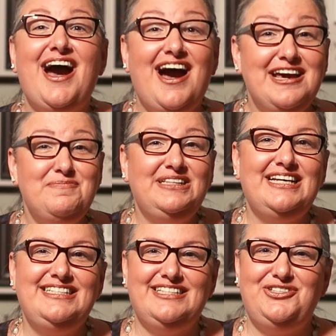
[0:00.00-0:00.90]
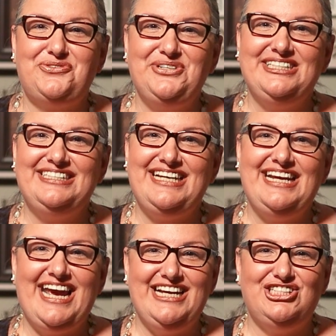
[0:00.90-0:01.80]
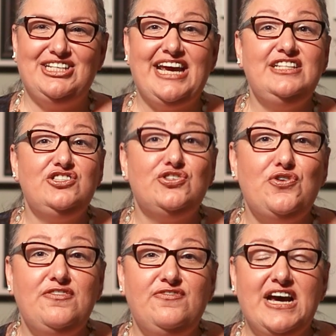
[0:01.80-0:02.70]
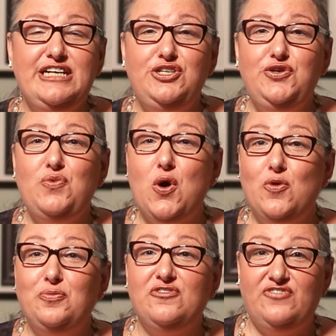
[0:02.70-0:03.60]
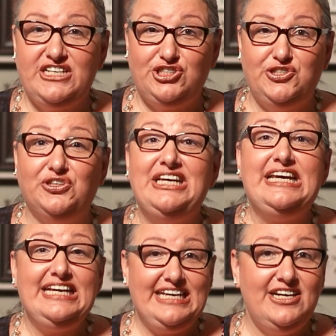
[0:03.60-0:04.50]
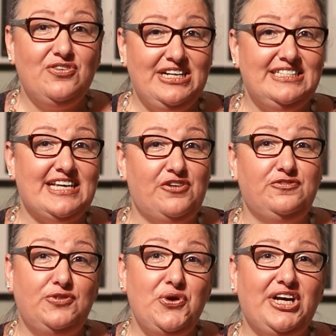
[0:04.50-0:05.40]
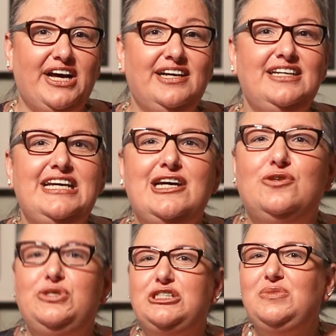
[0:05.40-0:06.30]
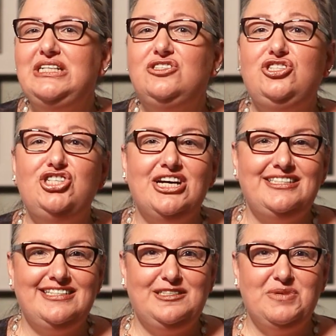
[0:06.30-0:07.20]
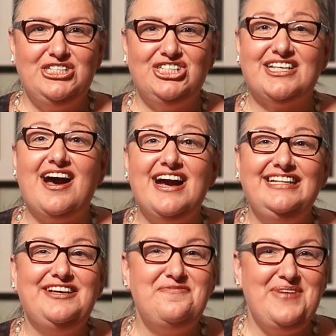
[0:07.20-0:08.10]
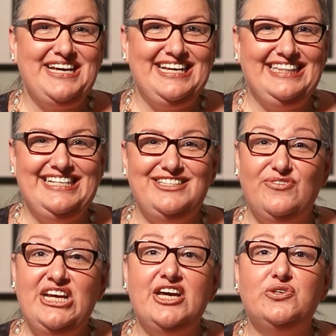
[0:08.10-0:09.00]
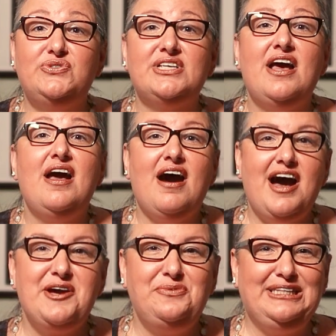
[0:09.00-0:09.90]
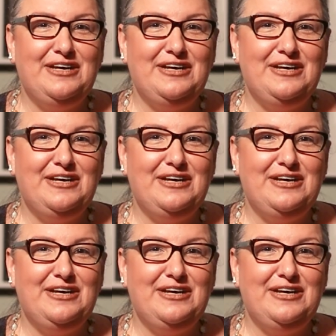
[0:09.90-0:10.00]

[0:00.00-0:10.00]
I'm a licensed real estate agent and certified new home professional here in South Florida, which means just as much as I love making these videos, I would